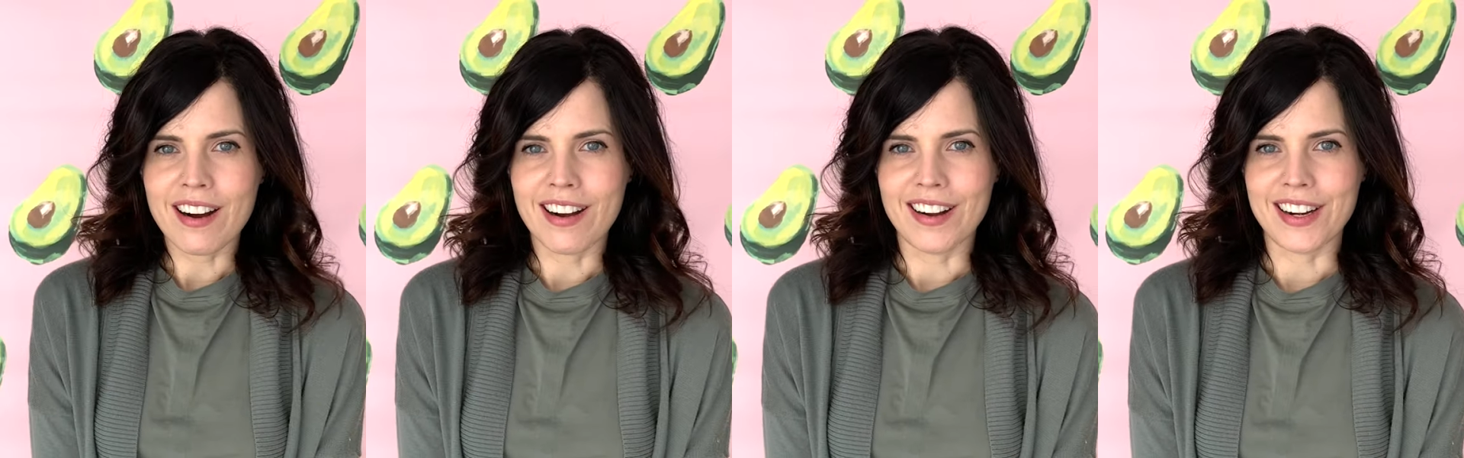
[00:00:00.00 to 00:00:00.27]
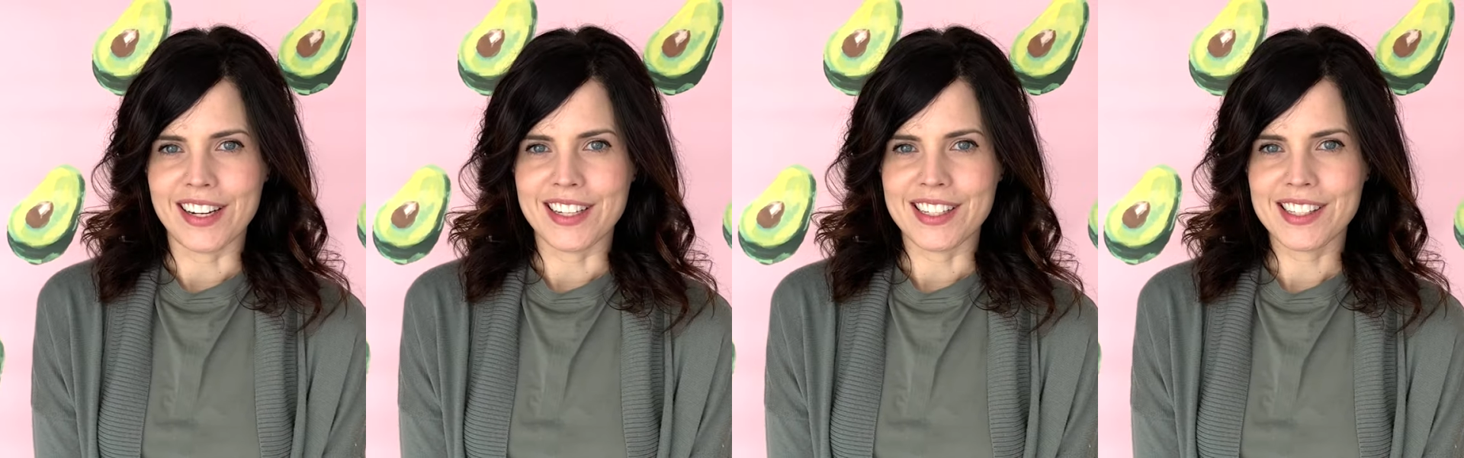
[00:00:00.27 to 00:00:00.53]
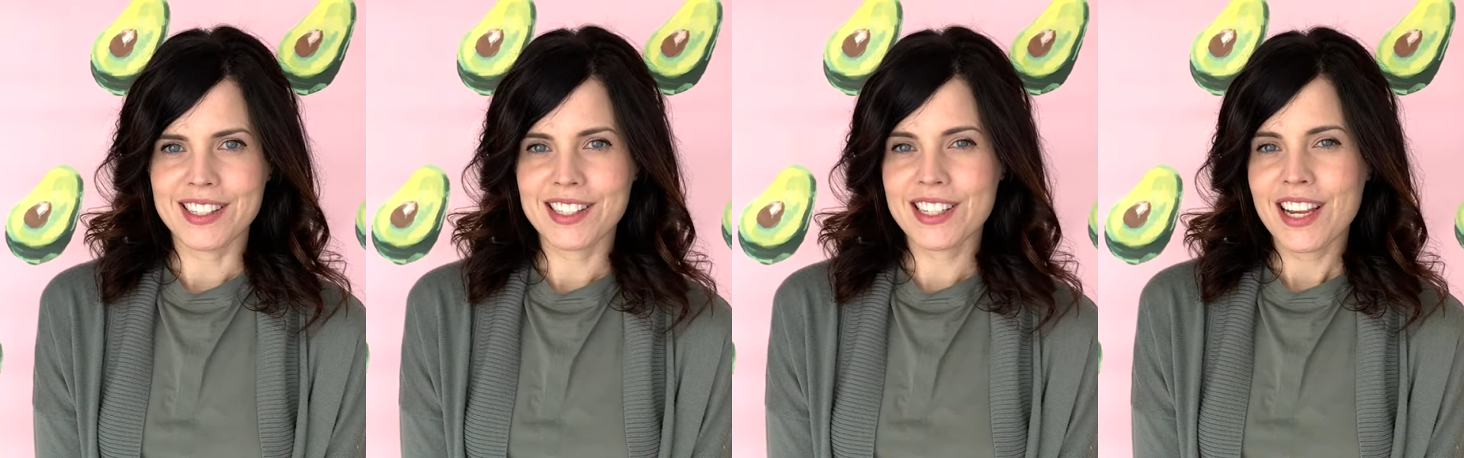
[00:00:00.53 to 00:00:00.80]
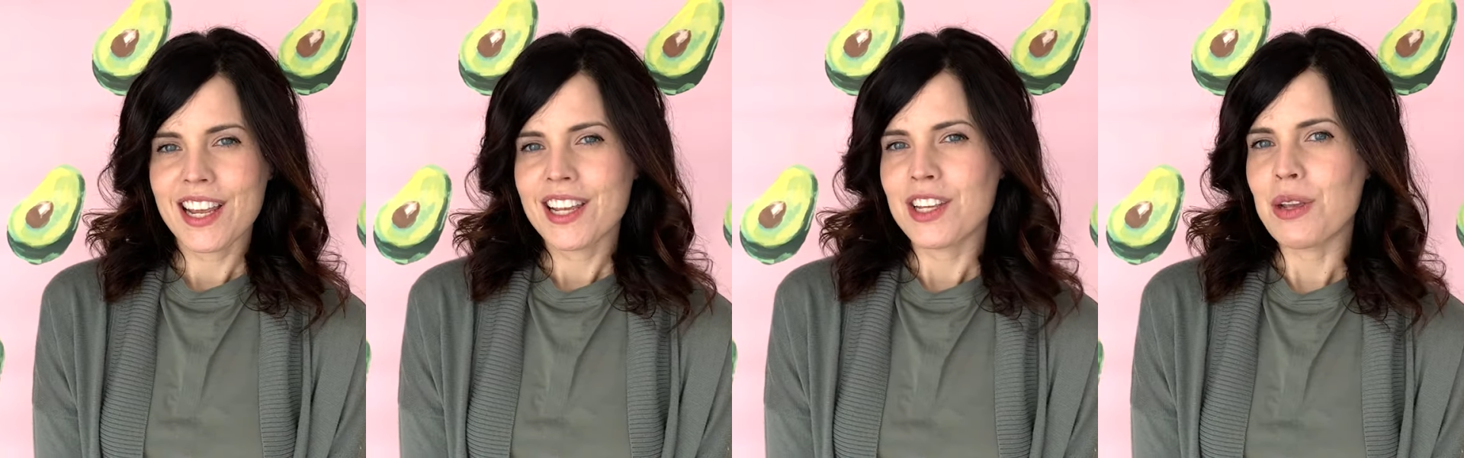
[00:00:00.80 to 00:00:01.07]

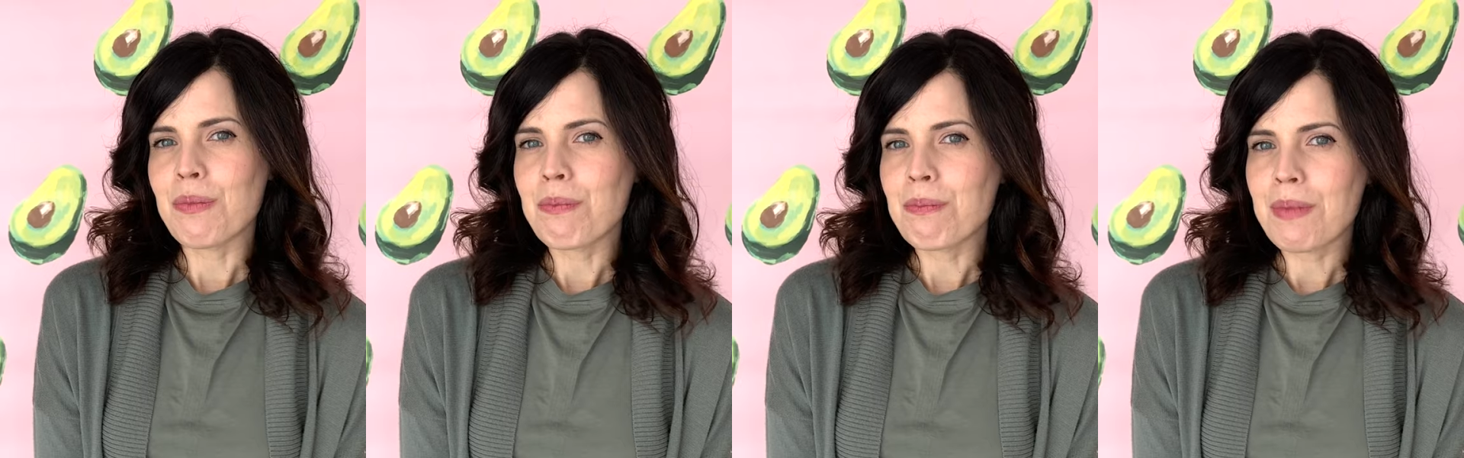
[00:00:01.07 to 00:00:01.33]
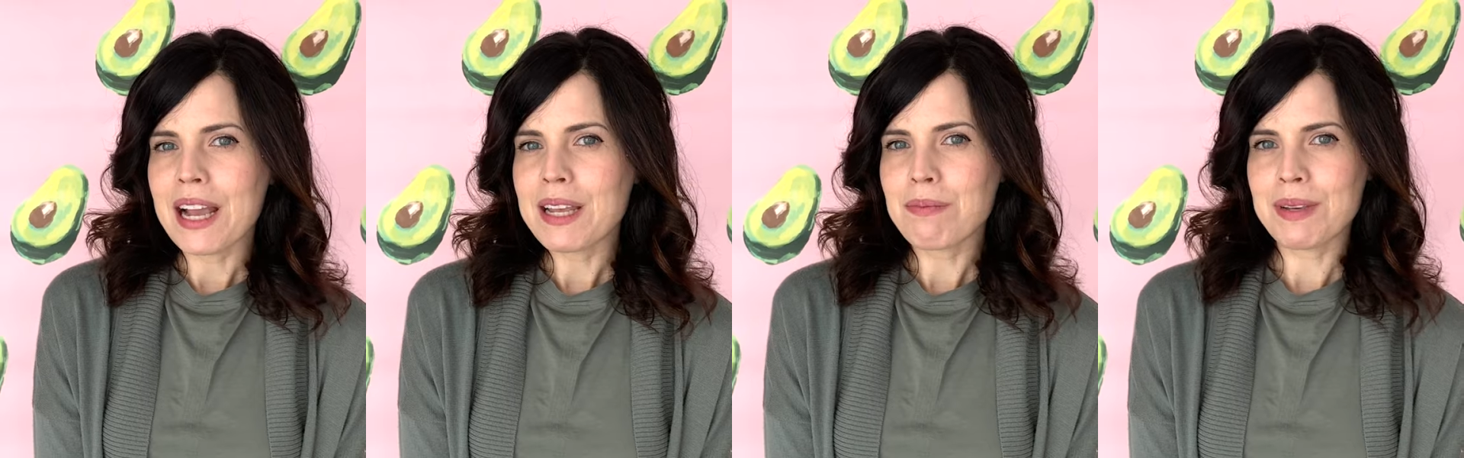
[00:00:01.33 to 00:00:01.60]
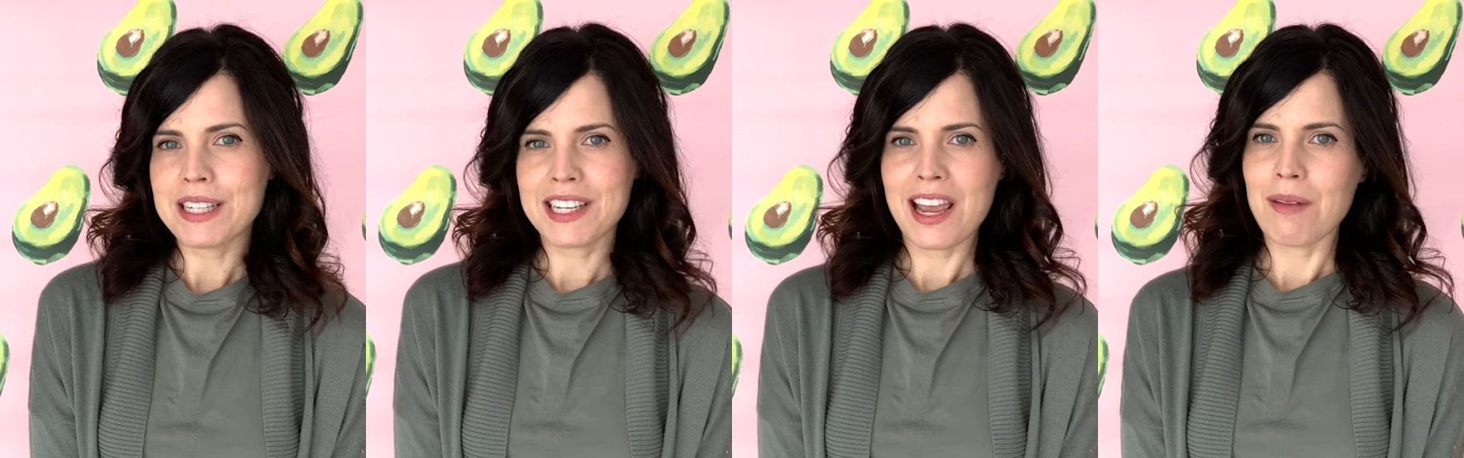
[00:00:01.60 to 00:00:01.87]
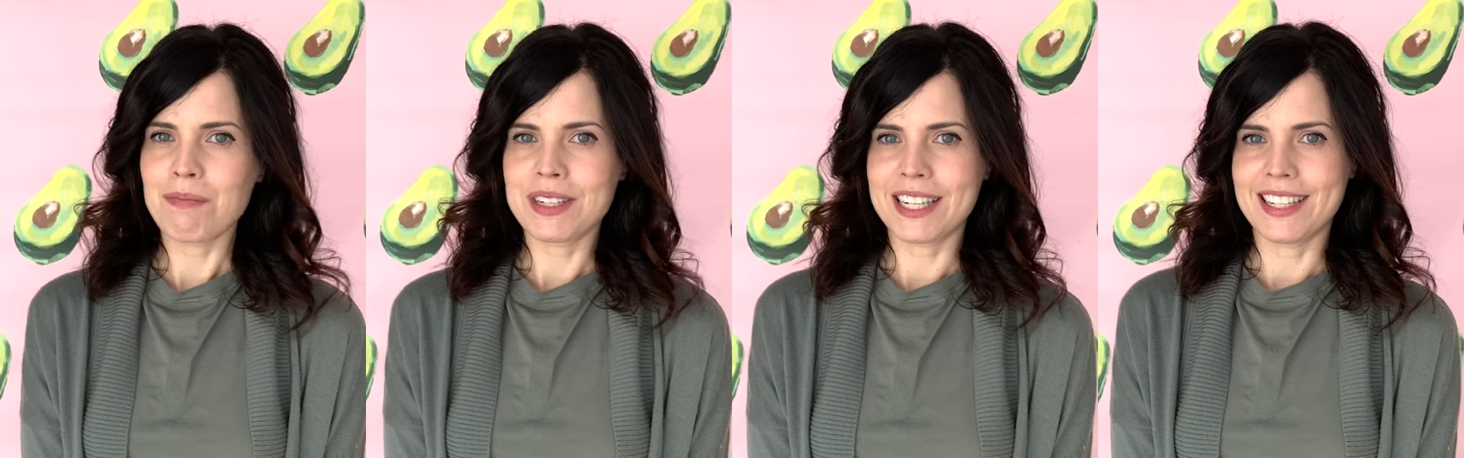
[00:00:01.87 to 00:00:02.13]
artist, you might be
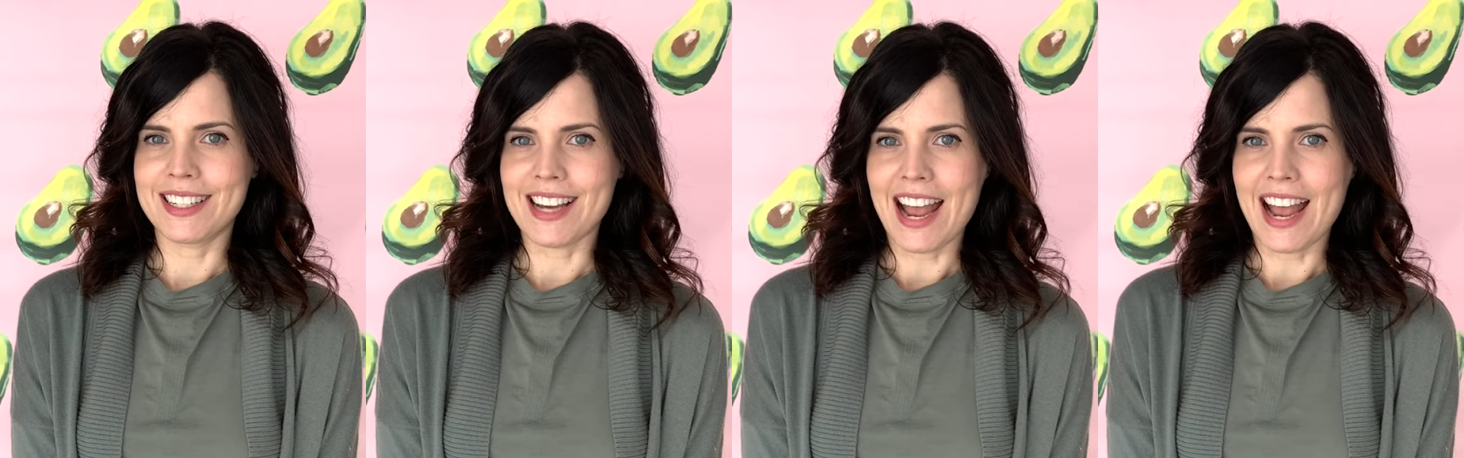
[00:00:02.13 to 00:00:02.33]
tempted to